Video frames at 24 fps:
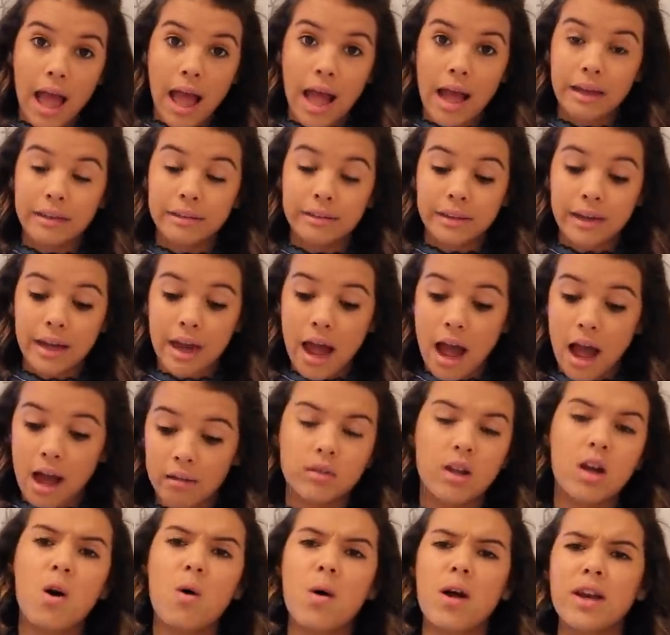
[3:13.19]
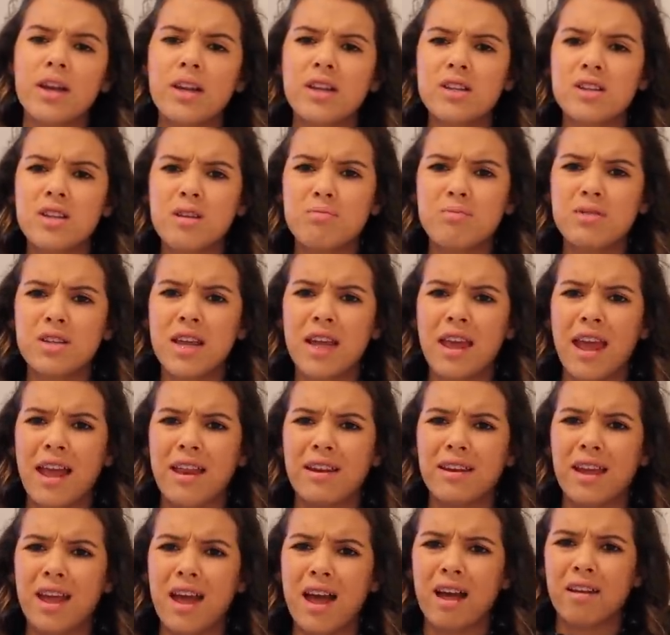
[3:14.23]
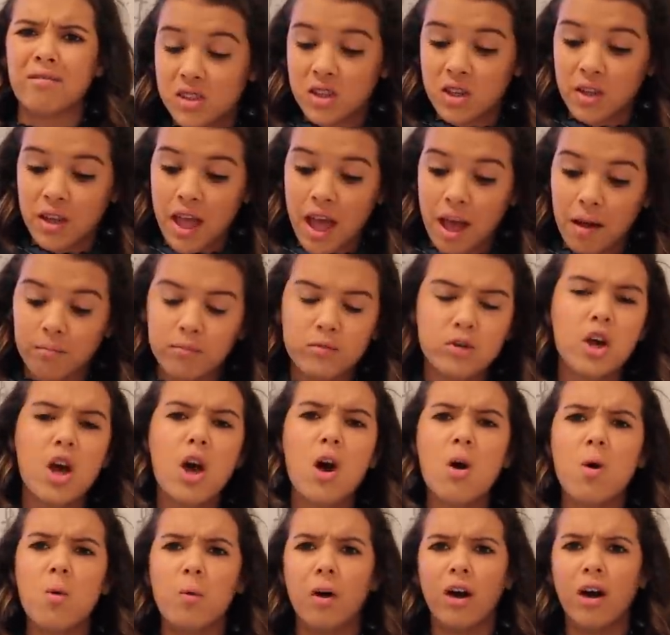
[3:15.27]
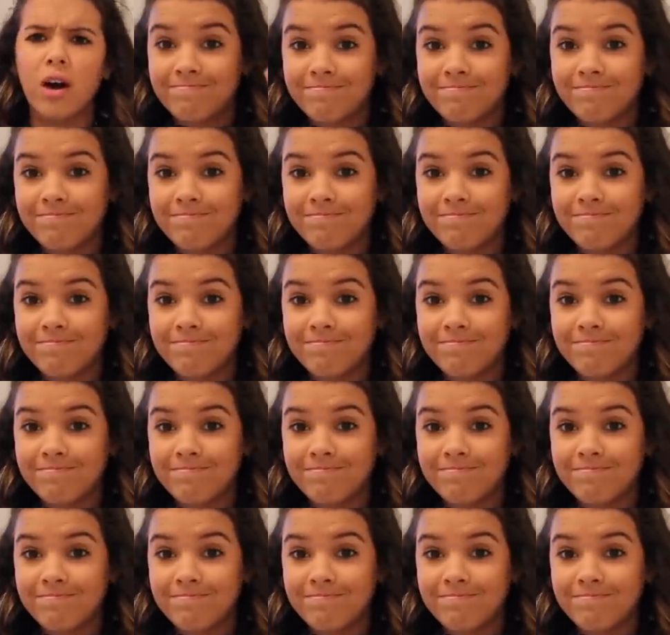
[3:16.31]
And yeah, no, I need to stop saying and yeah. So yeah, no.